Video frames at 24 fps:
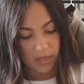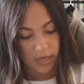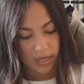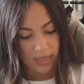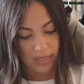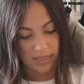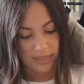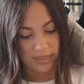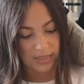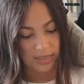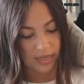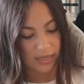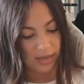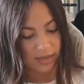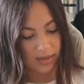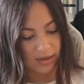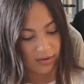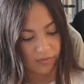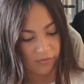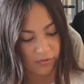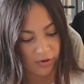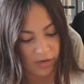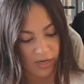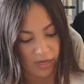I say
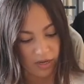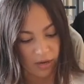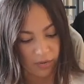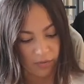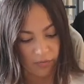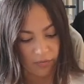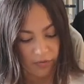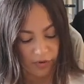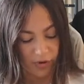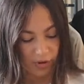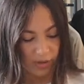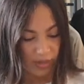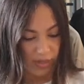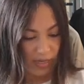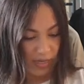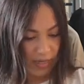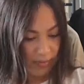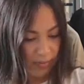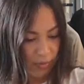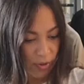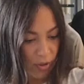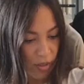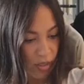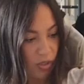that really confidently.
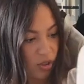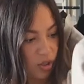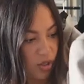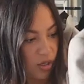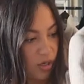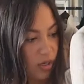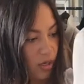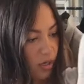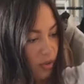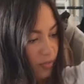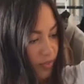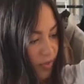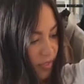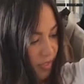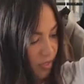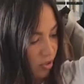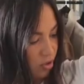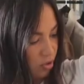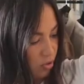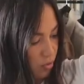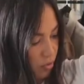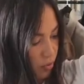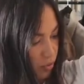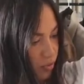I'm not actually 100%
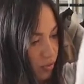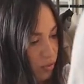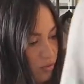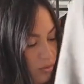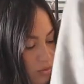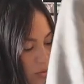sure.